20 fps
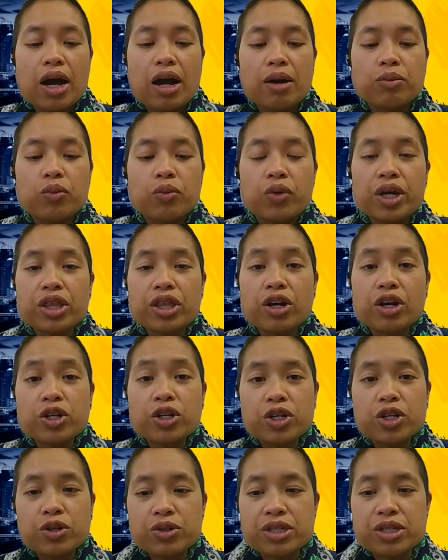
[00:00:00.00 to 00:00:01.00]
with our
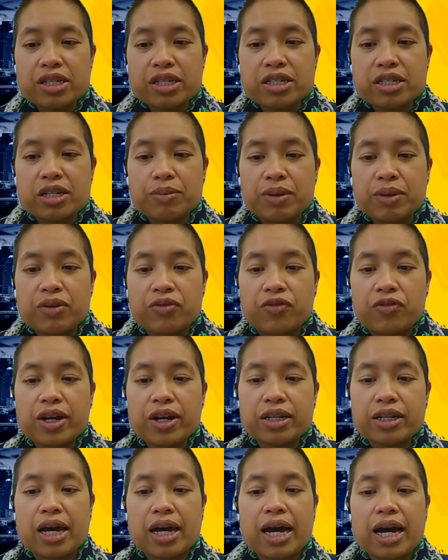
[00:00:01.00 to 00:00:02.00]
new system in
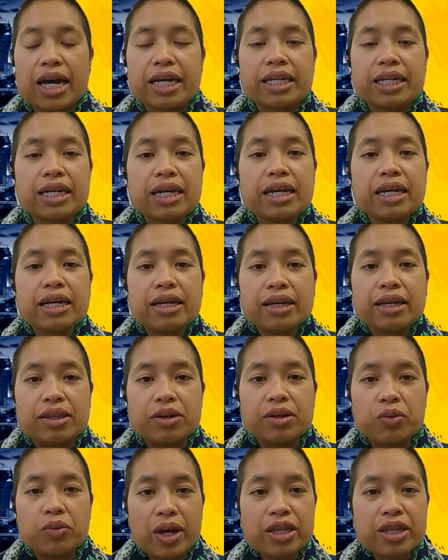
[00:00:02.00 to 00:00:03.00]
Frontline,
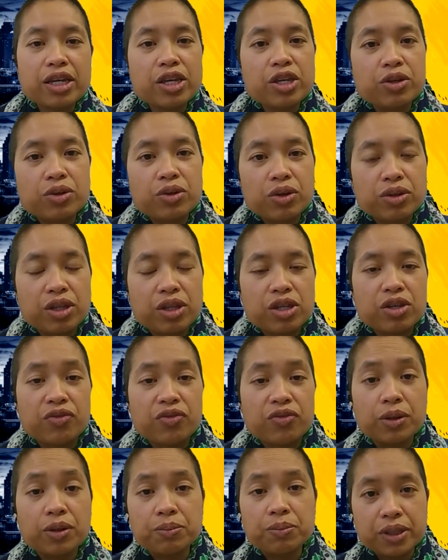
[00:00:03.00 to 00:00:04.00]
the way that you know that you've
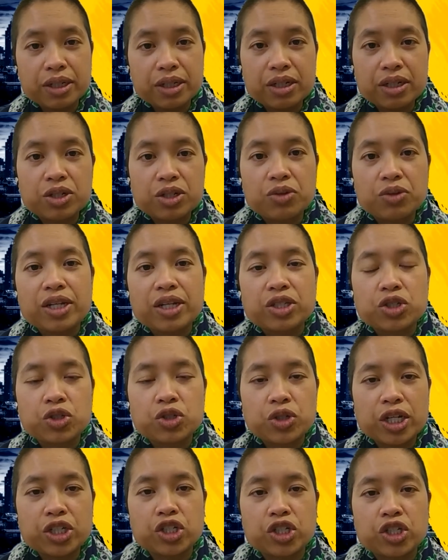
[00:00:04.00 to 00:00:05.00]
completed your
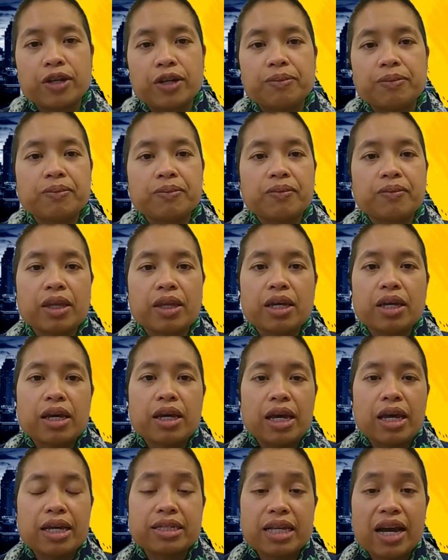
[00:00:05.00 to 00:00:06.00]
registration
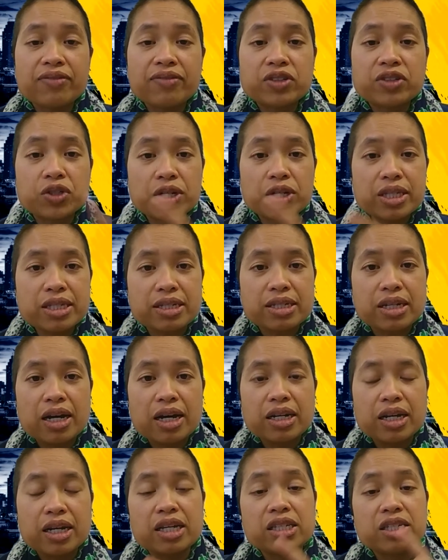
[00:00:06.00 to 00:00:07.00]
is after it's
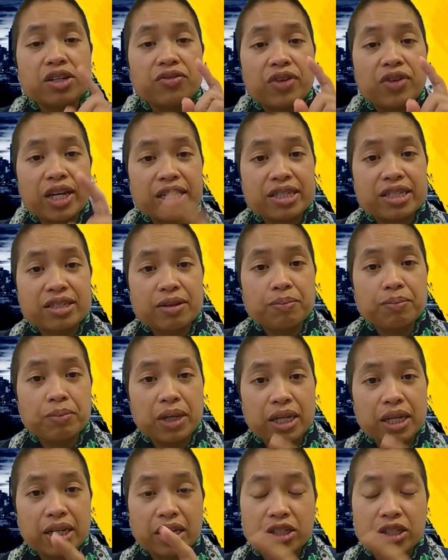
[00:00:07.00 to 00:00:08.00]
done and you've hit
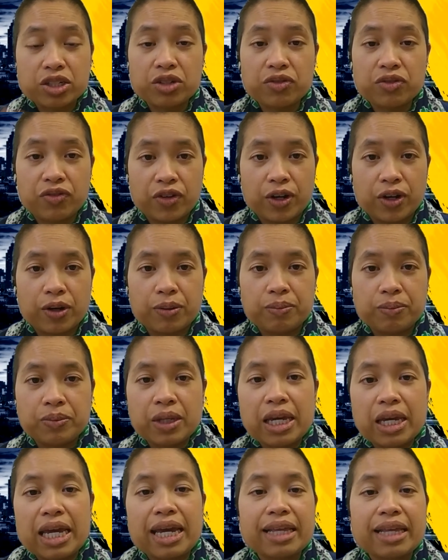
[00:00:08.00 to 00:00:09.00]
submit and confirm,
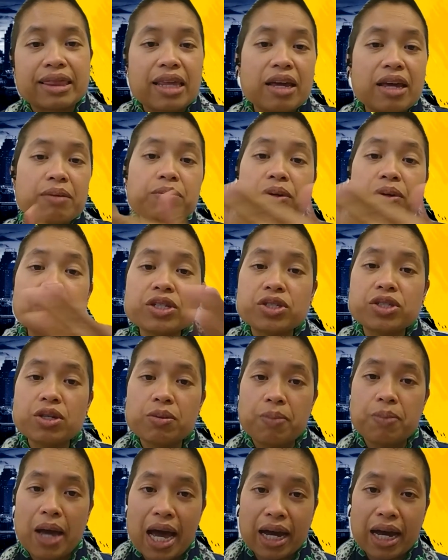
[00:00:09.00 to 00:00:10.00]
it then brings you
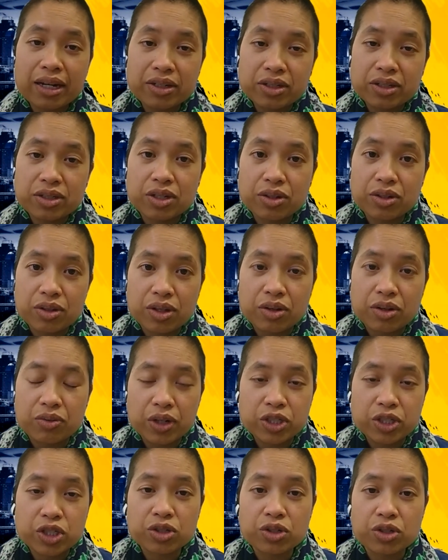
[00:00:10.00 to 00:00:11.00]
back to the
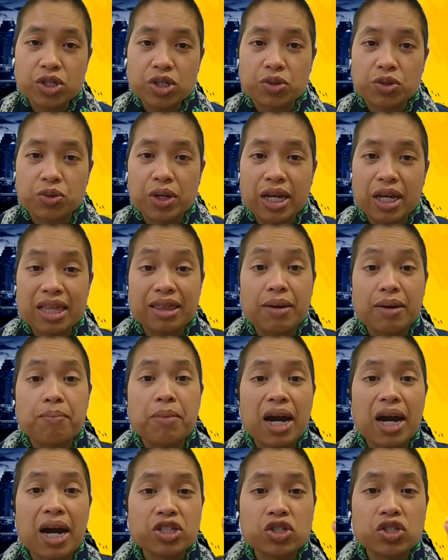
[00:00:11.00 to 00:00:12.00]
original screen, the
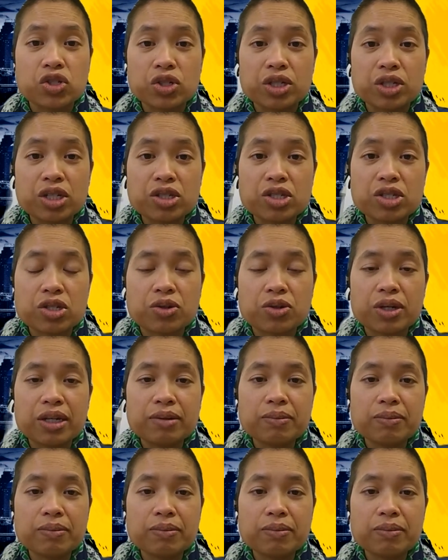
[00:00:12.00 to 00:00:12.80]
My Students screen.